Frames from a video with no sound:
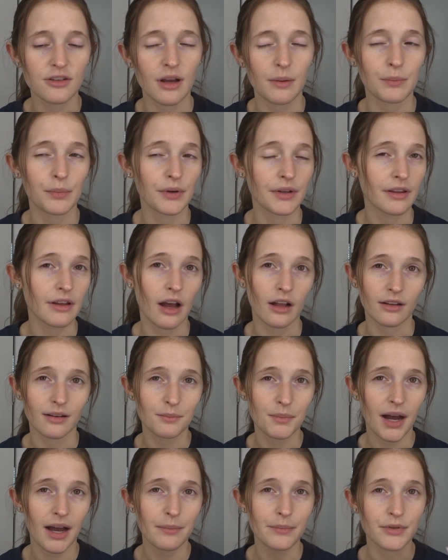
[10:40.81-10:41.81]
up with
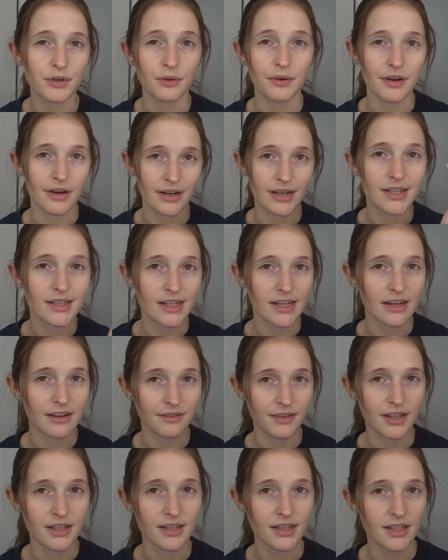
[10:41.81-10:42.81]
ColourPop, so we're gonna see if
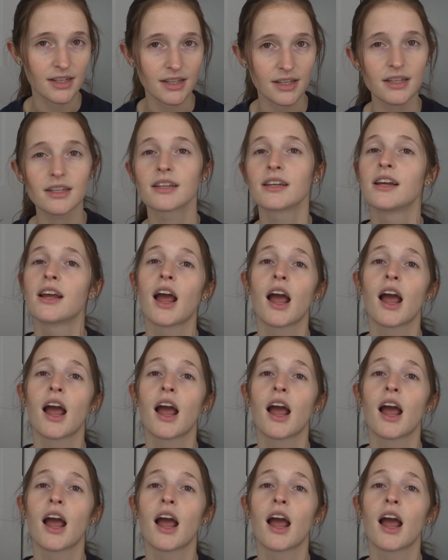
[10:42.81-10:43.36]
this is